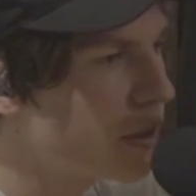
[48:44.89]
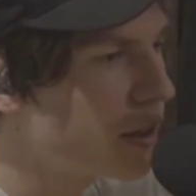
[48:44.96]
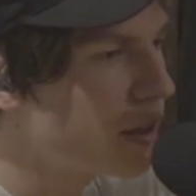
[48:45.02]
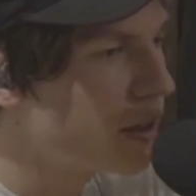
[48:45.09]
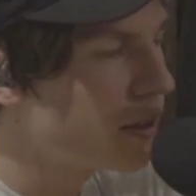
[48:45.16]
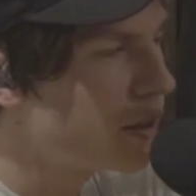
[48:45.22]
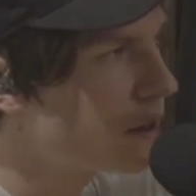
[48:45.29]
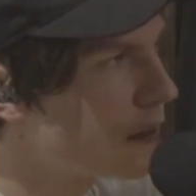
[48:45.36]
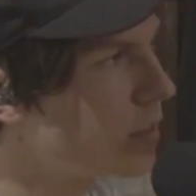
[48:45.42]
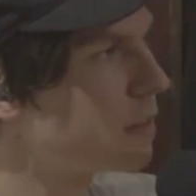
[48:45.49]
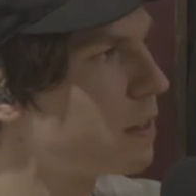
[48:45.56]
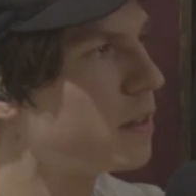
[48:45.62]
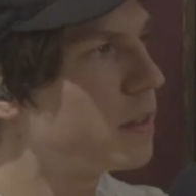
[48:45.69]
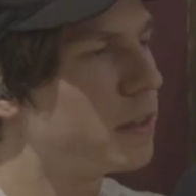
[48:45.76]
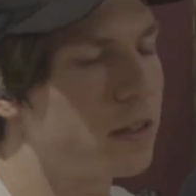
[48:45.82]
you get them
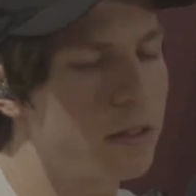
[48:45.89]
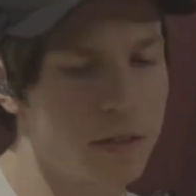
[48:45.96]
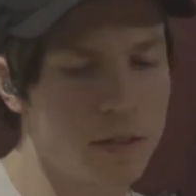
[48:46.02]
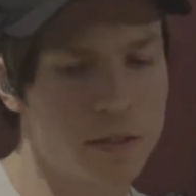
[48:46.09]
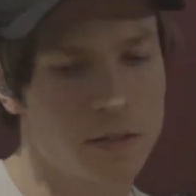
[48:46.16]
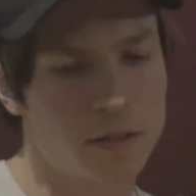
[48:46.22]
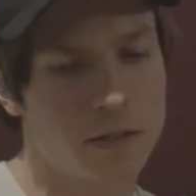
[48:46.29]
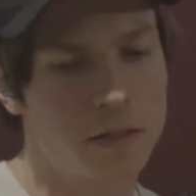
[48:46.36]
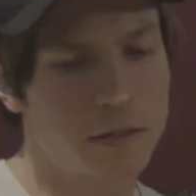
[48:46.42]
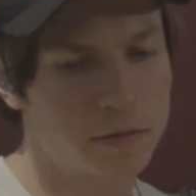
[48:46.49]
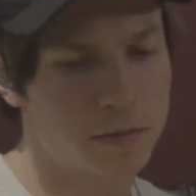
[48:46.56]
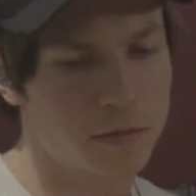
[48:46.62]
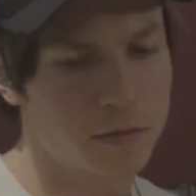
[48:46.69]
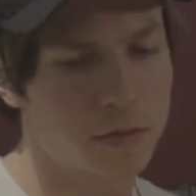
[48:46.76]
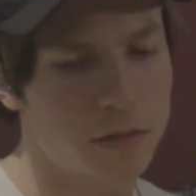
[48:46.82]
exposed to it,
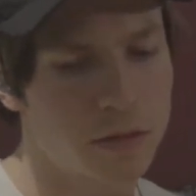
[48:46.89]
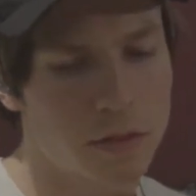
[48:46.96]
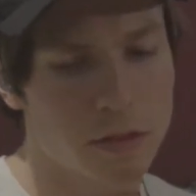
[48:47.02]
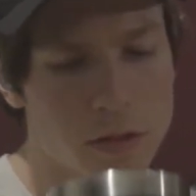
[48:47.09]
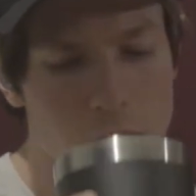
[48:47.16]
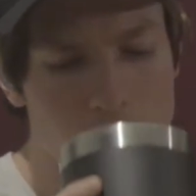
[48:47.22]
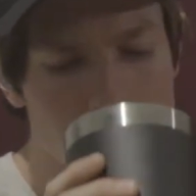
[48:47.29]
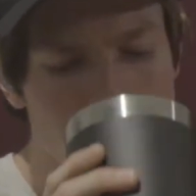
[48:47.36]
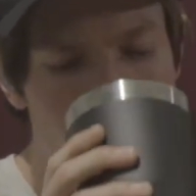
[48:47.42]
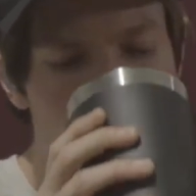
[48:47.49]
and I mean,